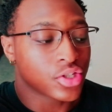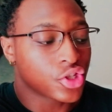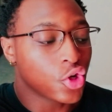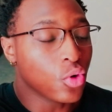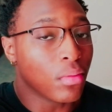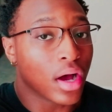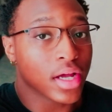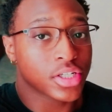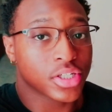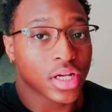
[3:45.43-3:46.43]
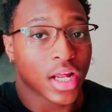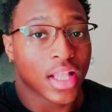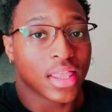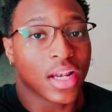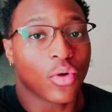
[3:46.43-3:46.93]
too much,
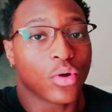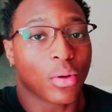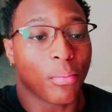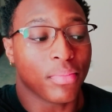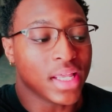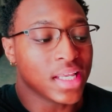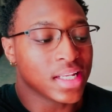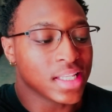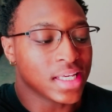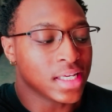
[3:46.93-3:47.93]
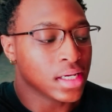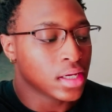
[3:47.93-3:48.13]
then it would immediately